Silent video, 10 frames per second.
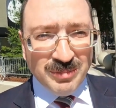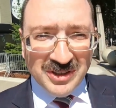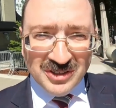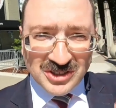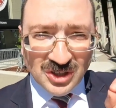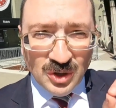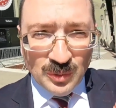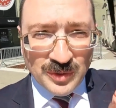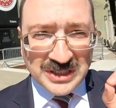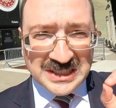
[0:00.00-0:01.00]
but there's
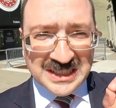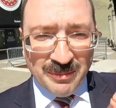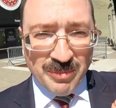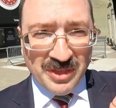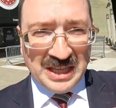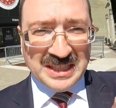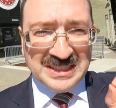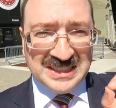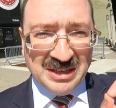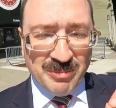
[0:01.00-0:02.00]
always something
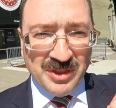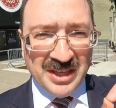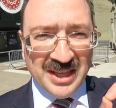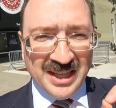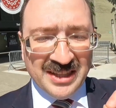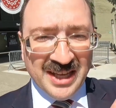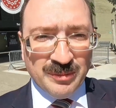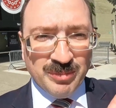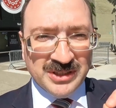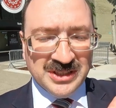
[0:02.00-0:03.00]
in
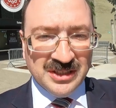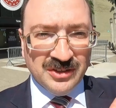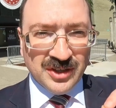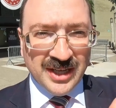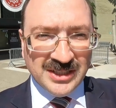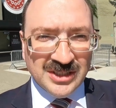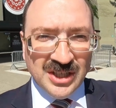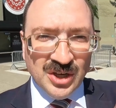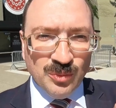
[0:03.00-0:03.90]
that particular case